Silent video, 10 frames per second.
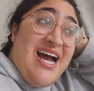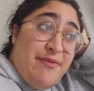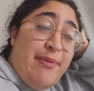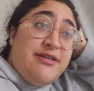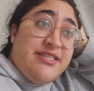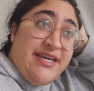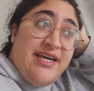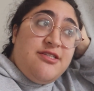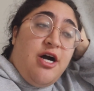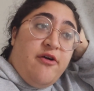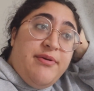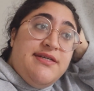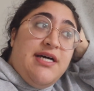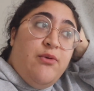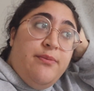I am about to get kicked off
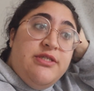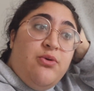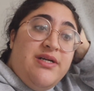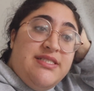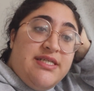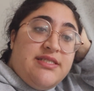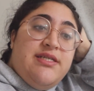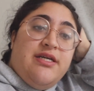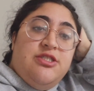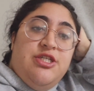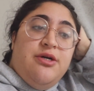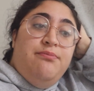because I will be 26 next year,